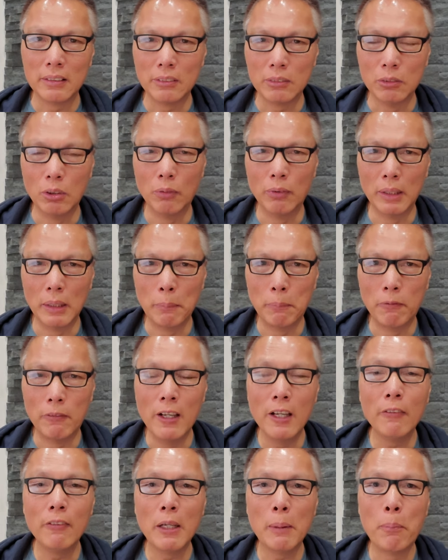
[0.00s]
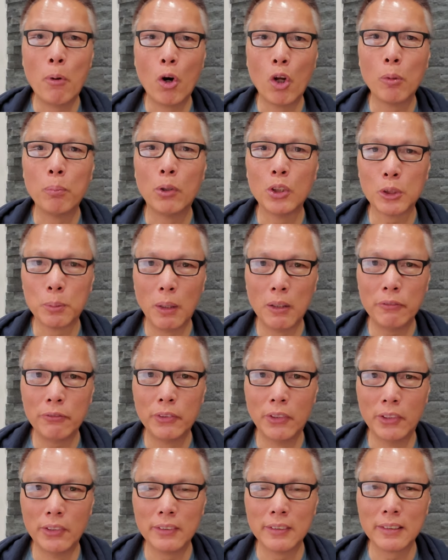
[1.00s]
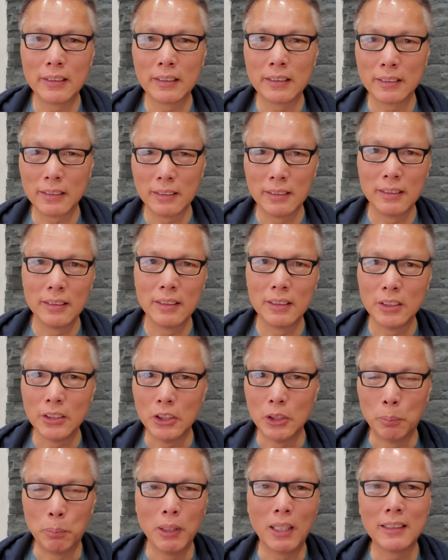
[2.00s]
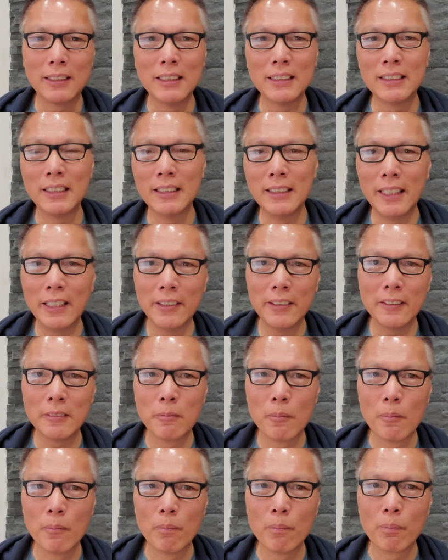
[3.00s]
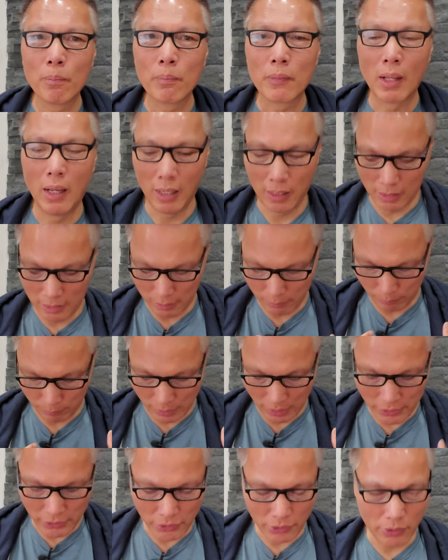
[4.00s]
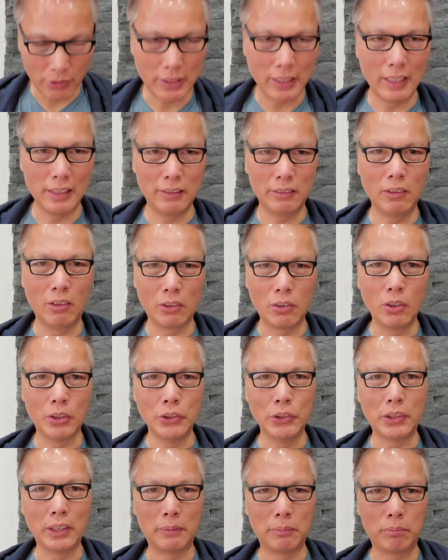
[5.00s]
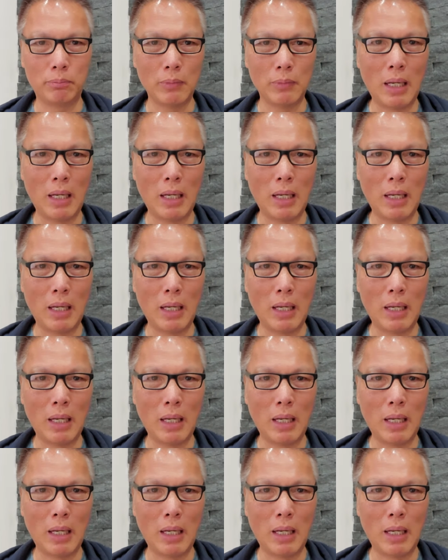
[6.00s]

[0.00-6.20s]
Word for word: with a very, very portable smartphone, you plug this in there. Then you can, oh, of course, you could.